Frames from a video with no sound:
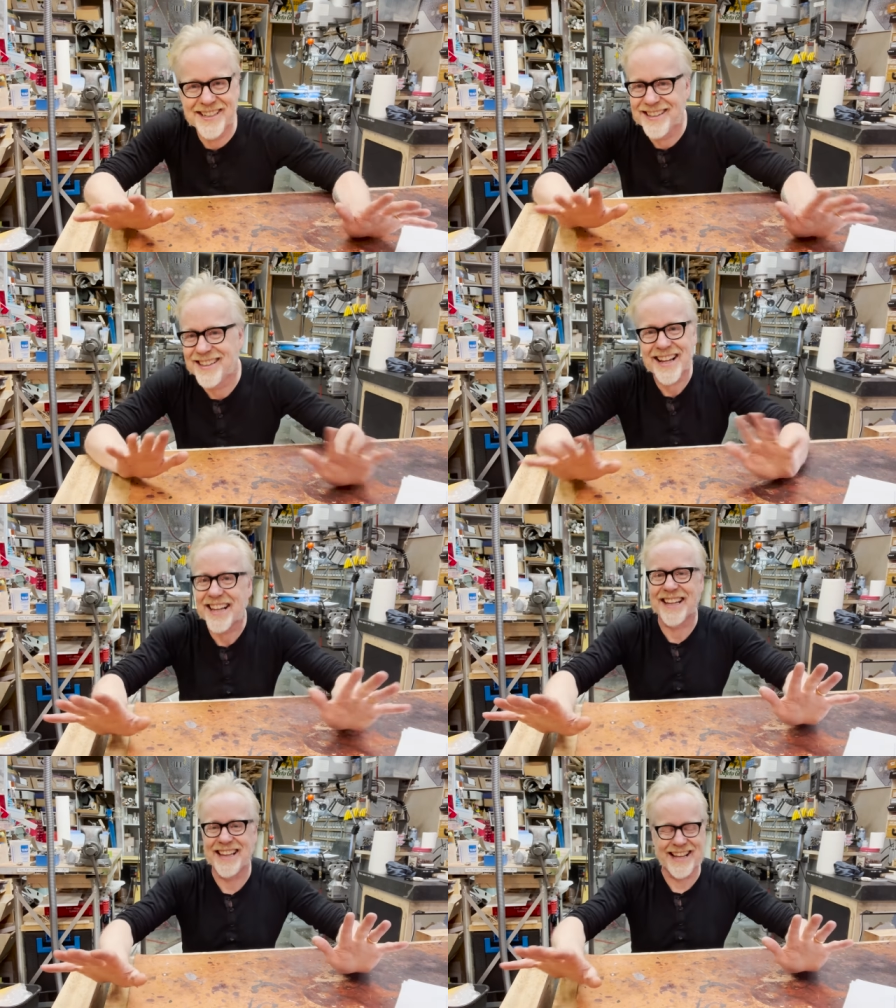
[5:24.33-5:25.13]

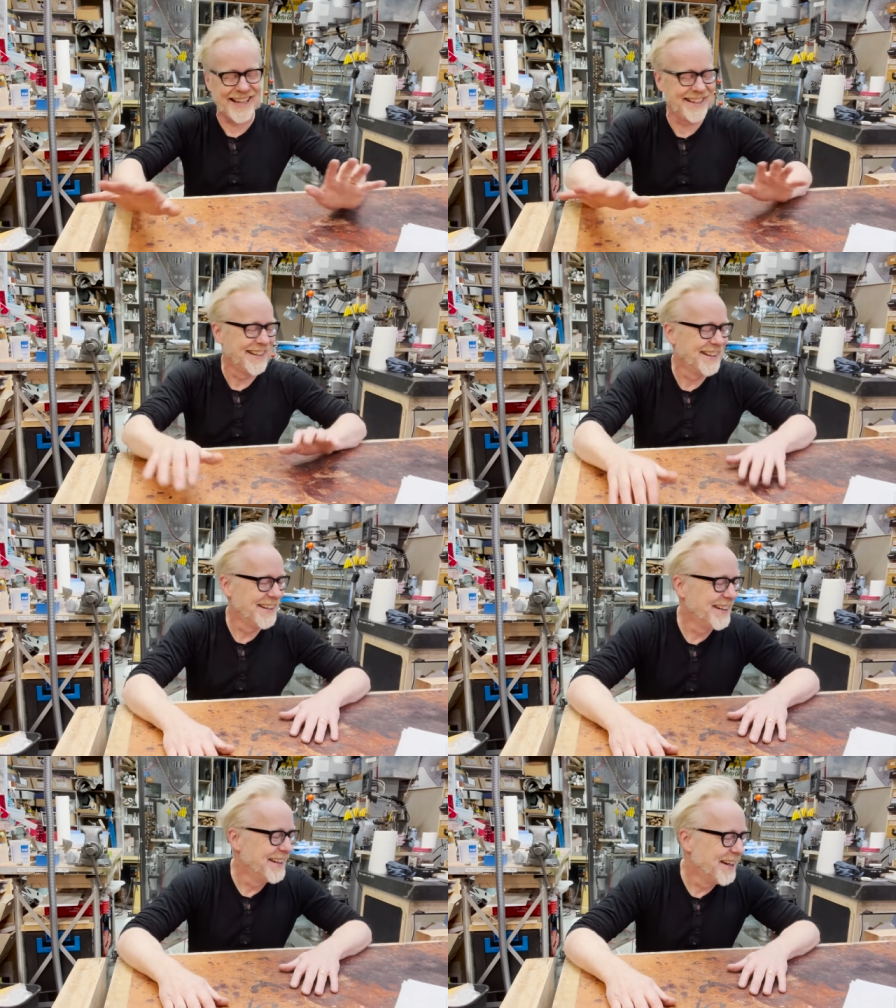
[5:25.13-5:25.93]
none of that.
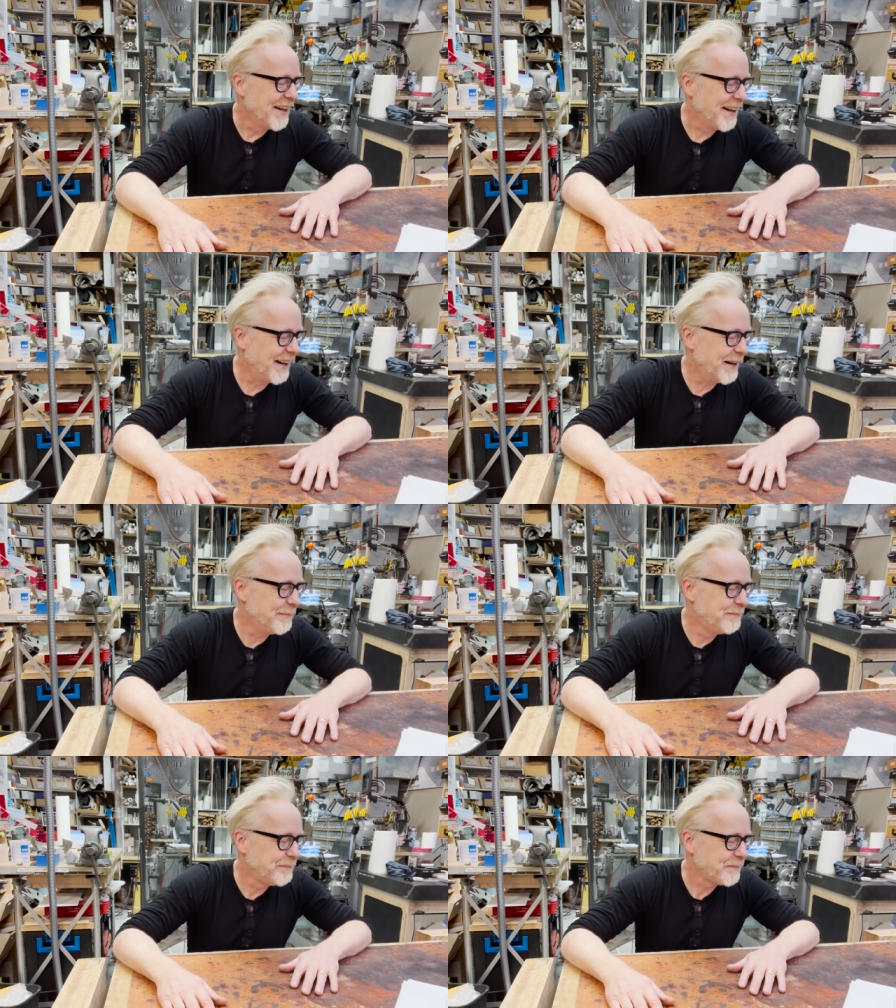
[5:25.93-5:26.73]
Um,